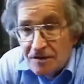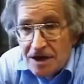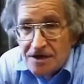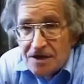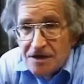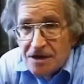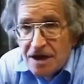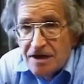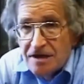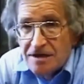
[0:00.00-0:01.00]
raising the
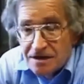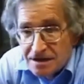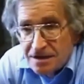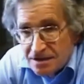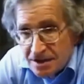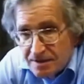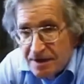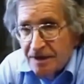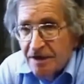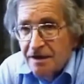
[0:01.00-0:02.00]
challenge is
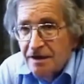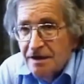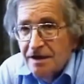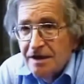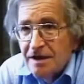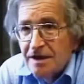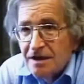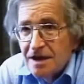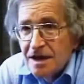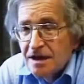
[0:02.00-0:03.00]
typically
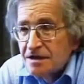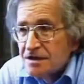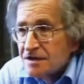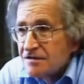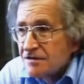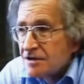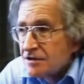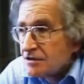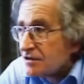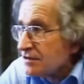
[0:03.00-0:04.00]
in the hands of
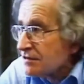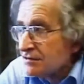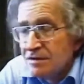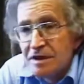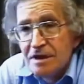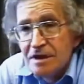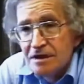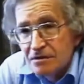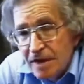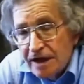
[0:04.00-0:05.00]
those who
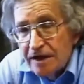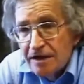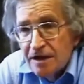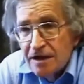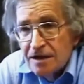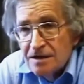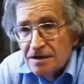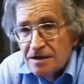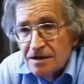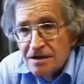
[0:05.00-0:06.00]

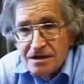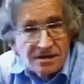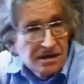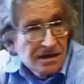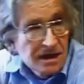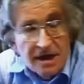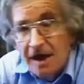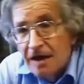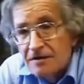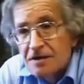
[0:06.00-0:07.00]
recognize that
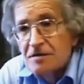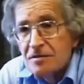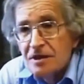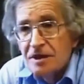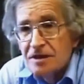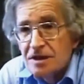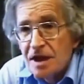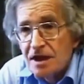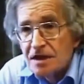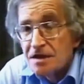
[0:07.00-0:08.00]
they have a subordinate
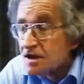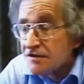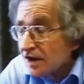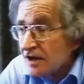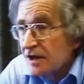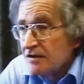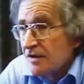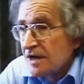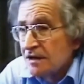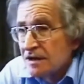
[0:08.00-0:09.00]
status. It's very hard
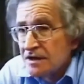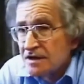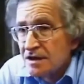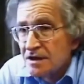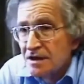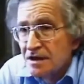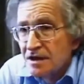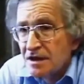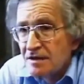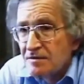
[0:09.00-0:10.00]
to recognize that.
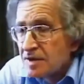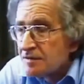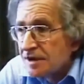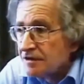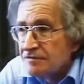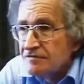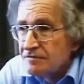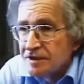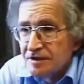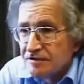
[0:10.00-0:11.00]
I mean, people live,
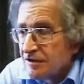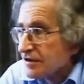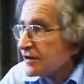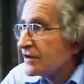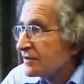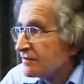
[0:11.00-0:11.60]
you know, for